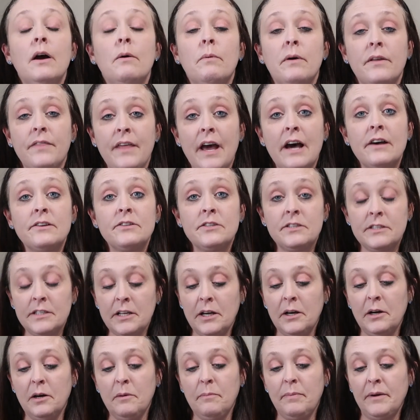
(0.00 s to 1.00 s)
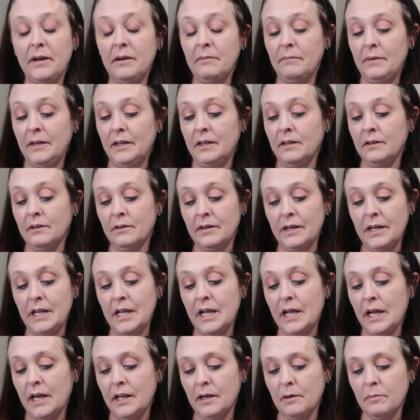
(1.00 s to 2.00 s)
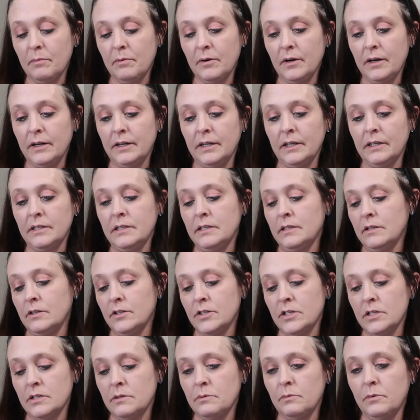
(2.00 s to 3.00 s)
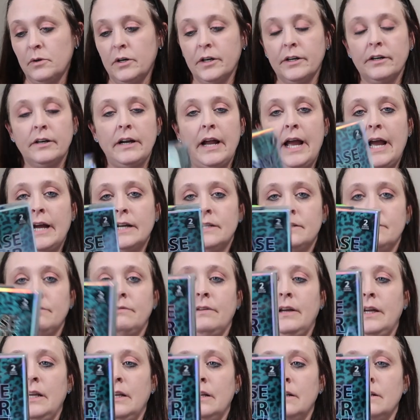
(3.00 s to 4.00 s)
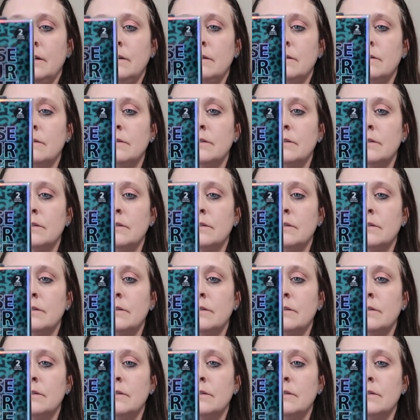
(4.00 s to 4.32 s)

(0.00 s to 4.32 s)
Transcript: without soap, I meant, or any kind of product. They're just water activated.